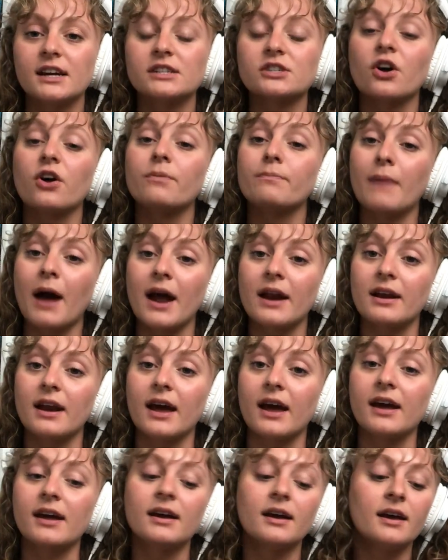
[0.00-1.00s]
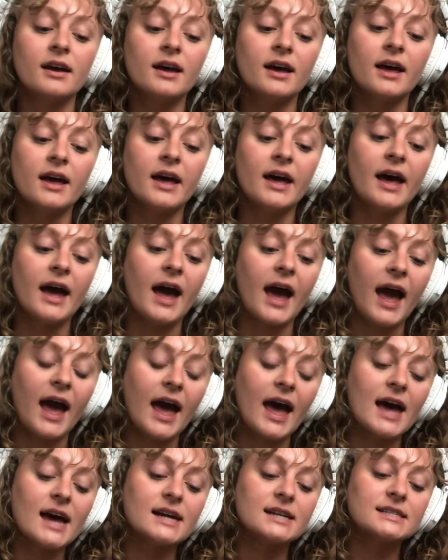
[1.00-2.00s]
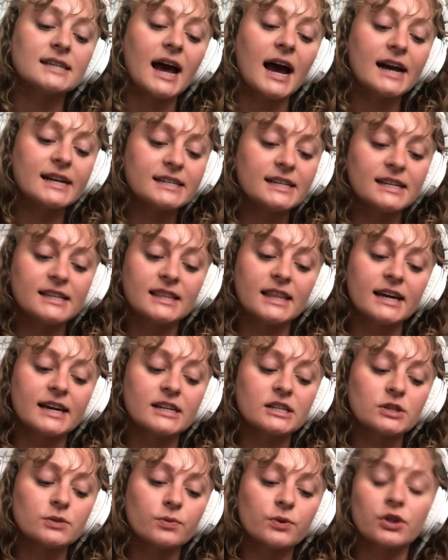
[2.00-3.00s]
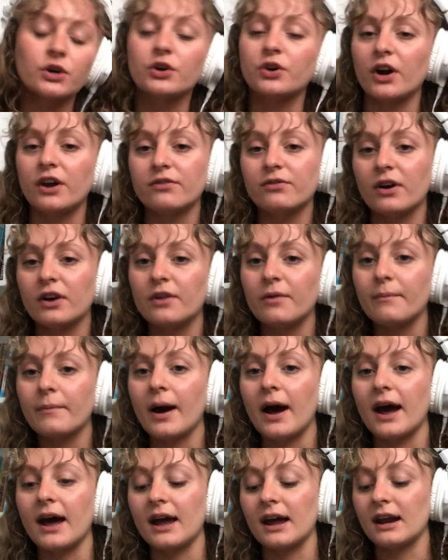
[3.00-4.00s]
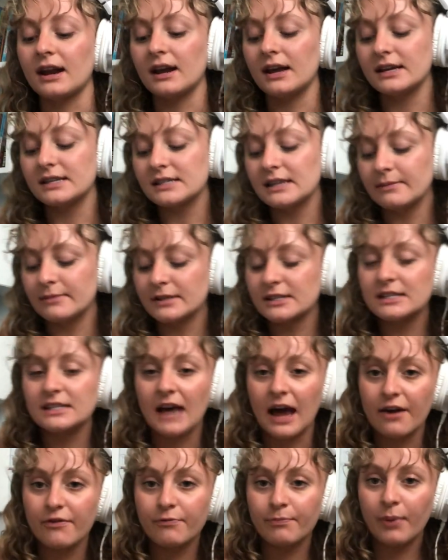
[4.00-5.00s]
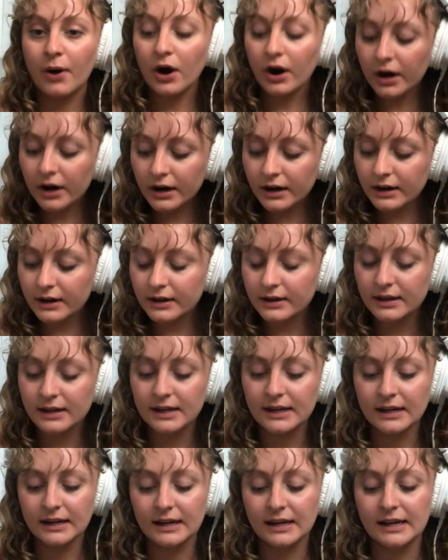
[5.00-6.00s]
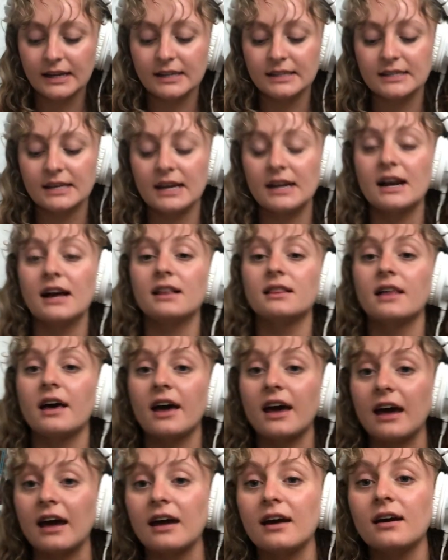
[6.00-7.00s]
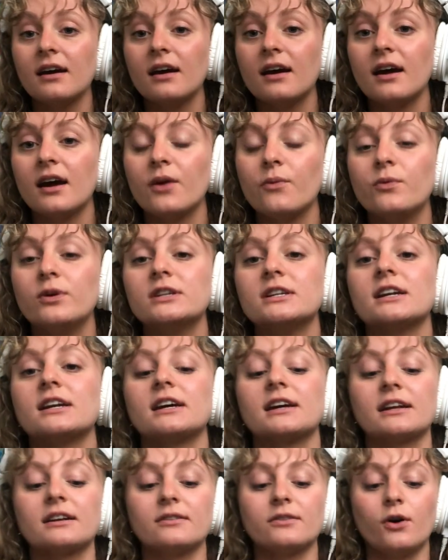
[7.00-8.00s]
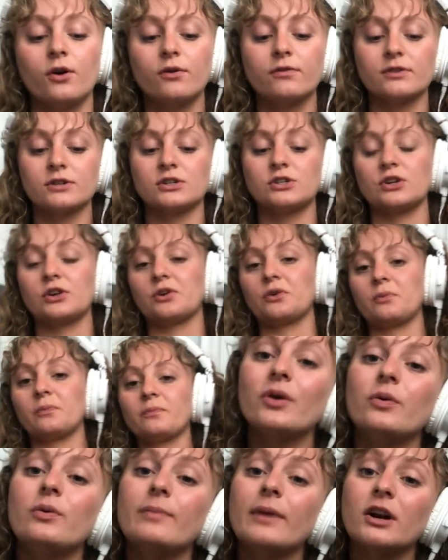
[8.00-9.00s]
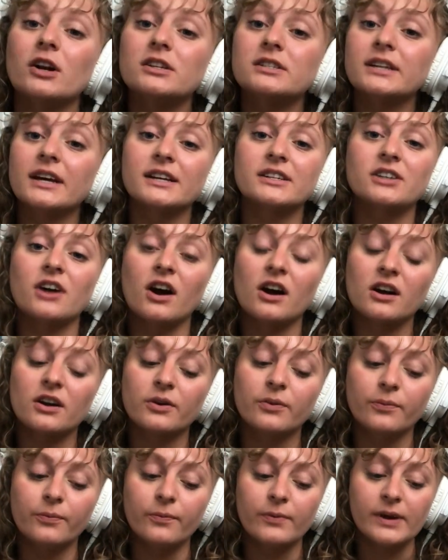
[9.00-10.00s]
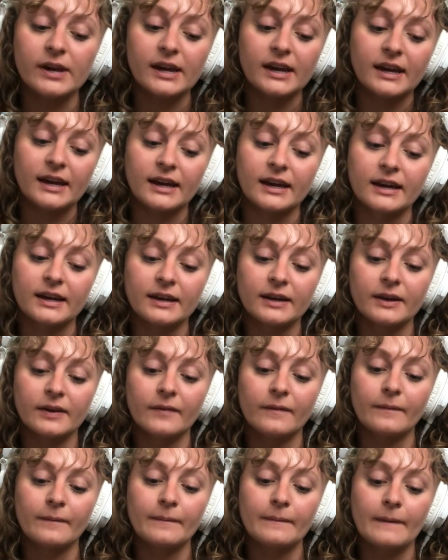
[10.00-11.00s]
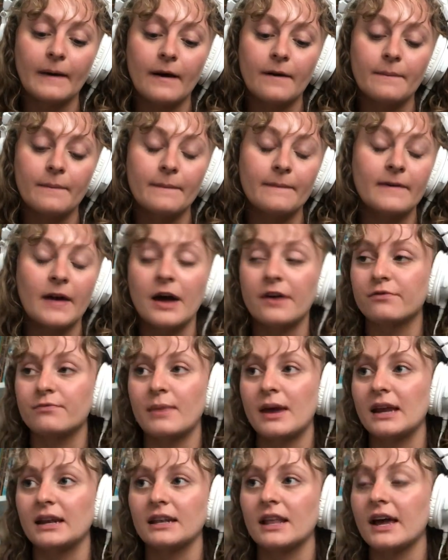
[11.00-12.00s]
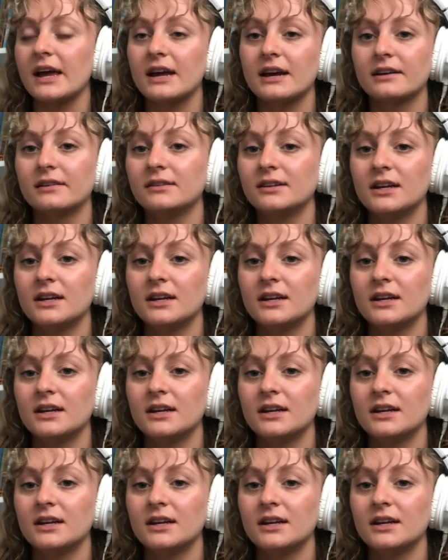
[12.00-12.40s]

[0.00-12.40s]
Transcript: is called Matinee, and I did this with a great friend of mine. His name is Zeph Park. He is in LA. We did it over Zoom. We met on TikTok. We have made like